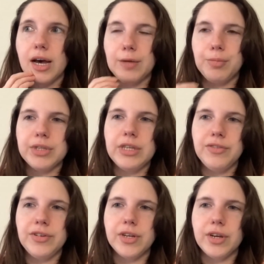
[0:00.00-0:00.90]
I
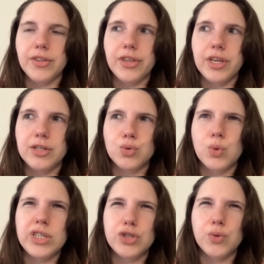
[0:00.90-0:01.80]
believe that the
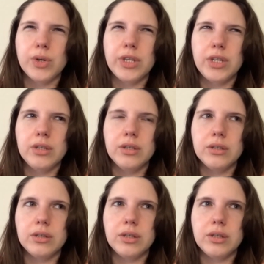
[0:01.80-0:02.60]
2020